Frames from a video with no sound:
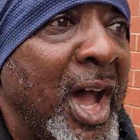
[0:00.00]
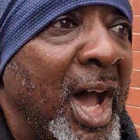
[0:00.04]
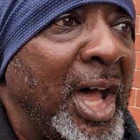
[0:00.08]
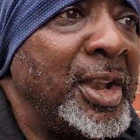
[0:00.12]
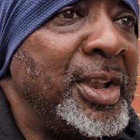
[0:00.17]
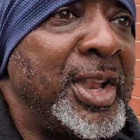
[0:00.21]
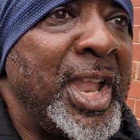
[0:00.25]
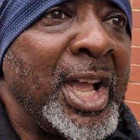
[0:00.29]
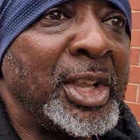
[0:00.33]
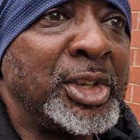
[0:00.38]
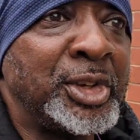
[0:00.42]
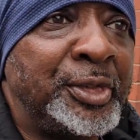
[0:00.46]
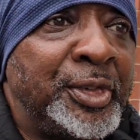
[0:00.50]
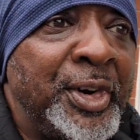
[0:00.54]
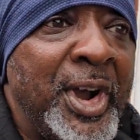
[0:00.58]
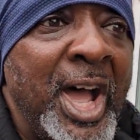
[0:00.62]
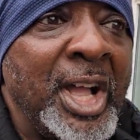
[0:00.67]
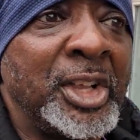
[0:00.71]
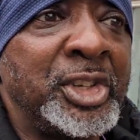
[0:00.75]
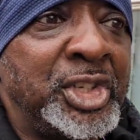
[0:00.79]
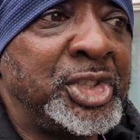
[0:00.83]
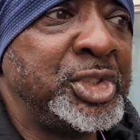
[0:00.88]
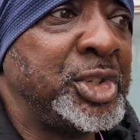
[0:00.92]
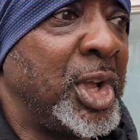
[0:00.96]
And Nigel
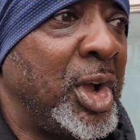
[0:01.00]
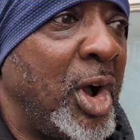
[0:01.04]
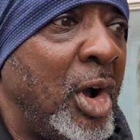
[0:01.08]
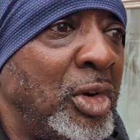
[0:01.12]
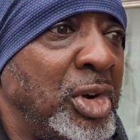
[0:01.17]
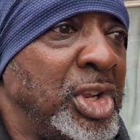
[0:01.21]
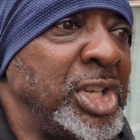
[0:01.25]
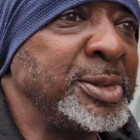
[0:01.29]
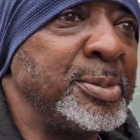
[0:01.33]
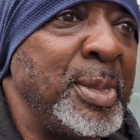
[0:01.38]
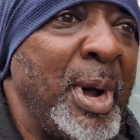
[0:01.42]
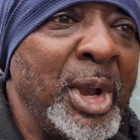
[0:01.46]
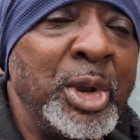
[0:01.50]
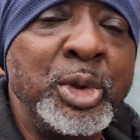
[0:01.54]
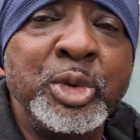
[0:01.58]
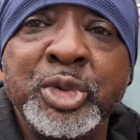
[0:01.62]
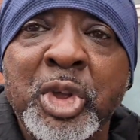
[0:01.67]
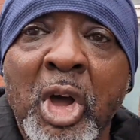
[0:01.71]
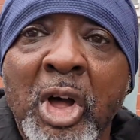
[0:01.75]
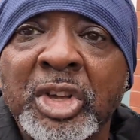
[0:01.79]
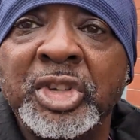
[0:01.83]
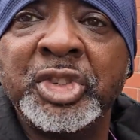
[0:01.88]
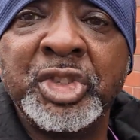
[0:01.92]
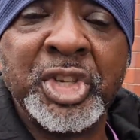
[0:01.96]
Farage is an orange man
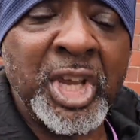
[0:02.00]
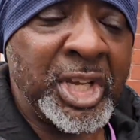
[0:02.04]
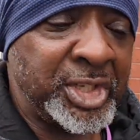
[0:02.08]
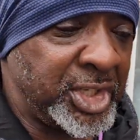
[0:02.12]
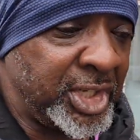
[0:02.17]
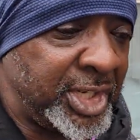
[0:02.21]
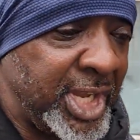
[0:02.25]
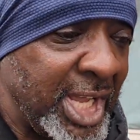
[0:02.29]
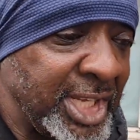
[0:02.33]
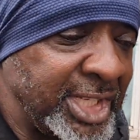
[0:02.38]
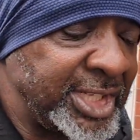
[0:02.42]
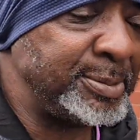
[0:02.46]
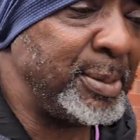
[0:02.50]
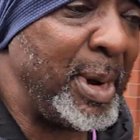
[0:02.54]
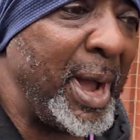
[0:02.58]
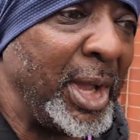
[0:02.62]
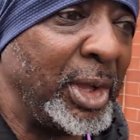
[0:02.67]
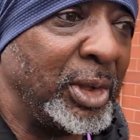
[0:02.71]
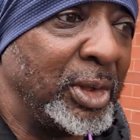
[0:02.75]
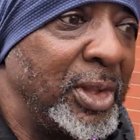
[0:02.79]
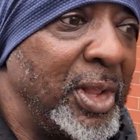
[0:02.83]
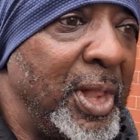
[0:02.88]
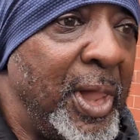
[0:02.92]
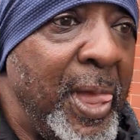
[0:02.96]
who's got a Cheshire Cat
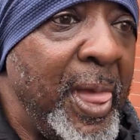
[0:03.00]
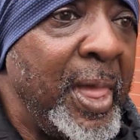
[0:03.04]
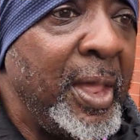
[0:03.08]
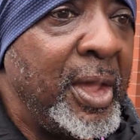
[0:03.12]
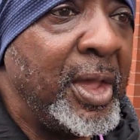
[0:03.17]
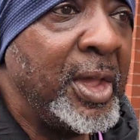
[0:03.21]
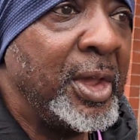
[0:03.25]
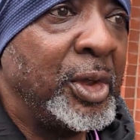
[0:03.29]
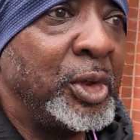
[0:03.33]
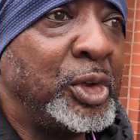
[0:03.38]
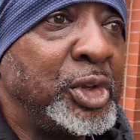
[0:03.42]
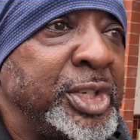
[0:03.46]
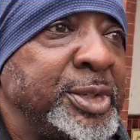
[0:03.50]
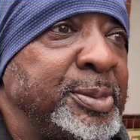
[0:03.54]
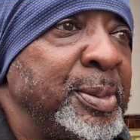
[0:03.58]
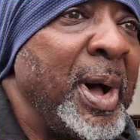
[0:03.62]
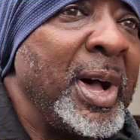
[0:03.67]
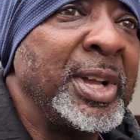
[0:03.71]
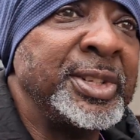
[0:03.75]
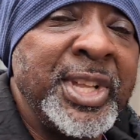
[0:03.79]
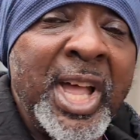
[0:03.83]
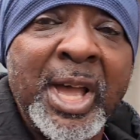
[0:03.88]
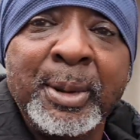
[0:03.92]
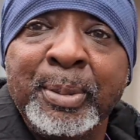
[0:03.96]
smile. Who
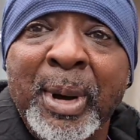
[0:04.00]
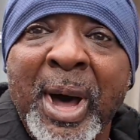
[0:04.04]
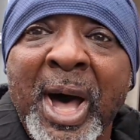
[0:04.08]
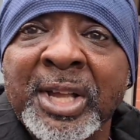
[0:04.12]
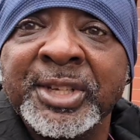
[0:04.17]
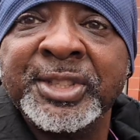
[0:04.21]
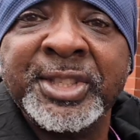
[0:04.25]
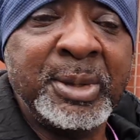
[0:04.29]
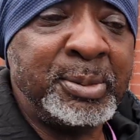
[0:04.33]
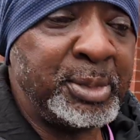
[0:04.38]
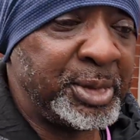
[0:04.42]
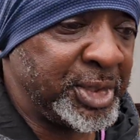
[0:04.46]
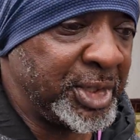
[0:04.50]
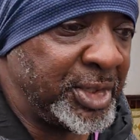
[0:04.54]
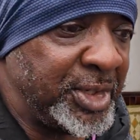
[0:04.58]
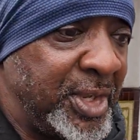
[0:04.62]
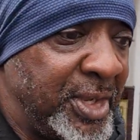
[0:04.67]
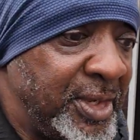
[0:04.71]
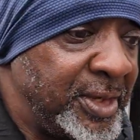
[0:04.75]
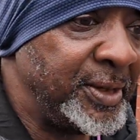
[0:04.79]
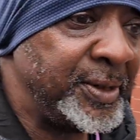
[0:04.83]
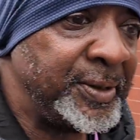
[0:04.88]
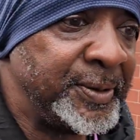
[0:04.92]
smiles like Bart Simpson.